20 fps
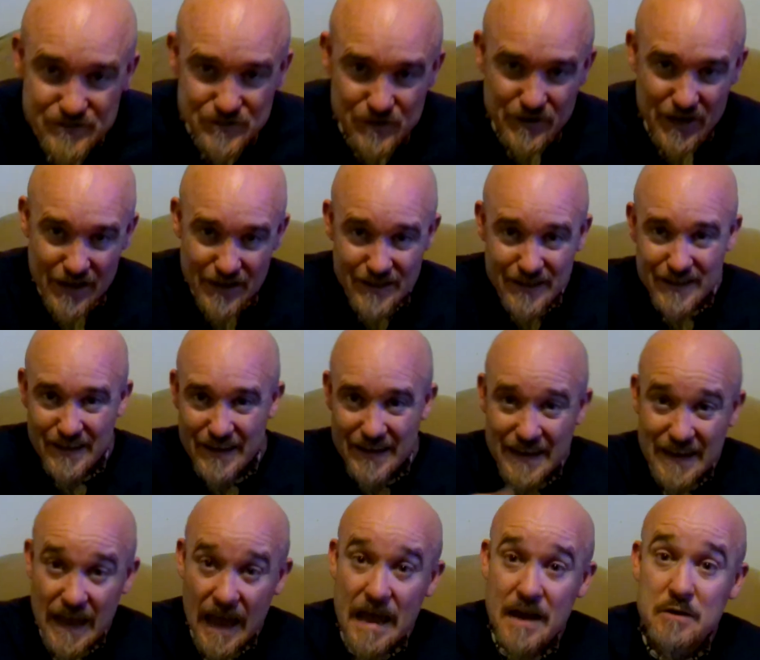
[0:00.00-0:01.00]
So yeah,
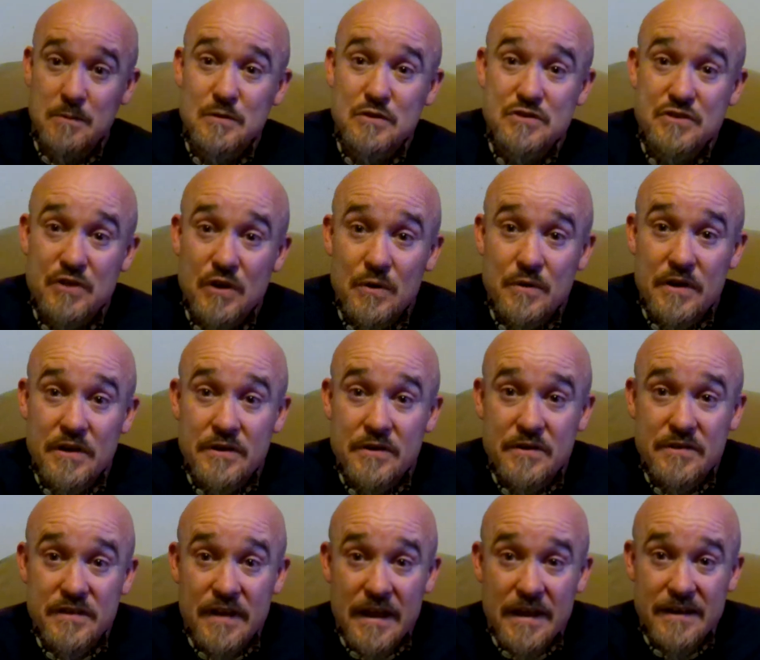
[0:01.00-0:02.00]
animals don't
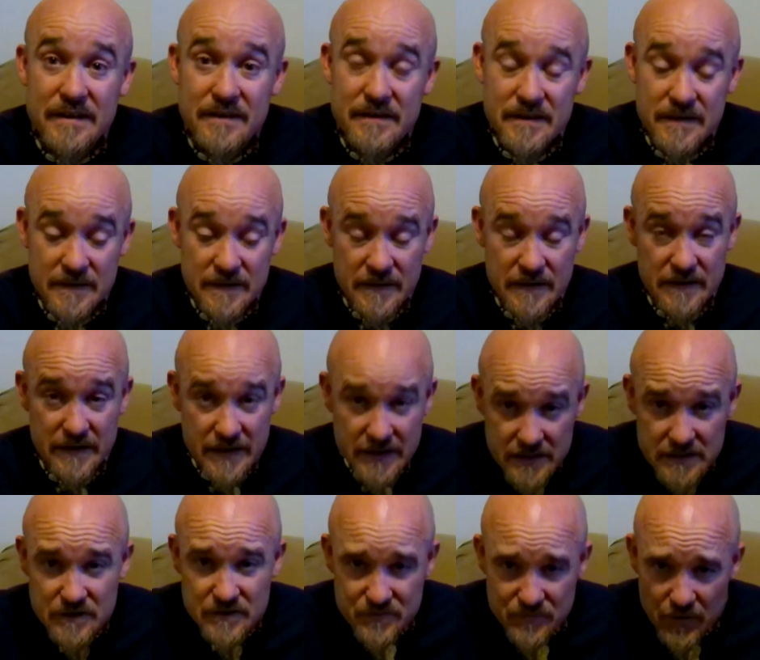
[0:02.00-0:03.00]
understand
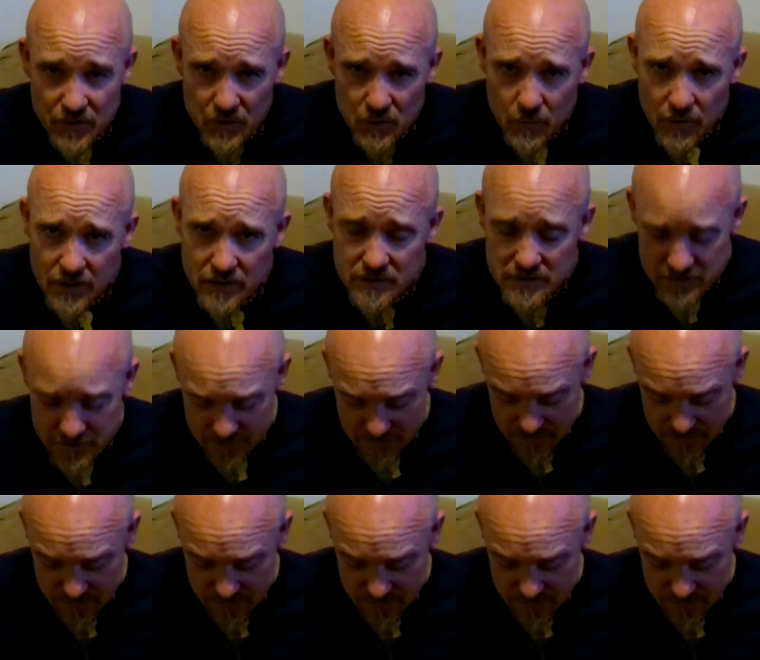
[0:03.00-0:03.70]
English very well.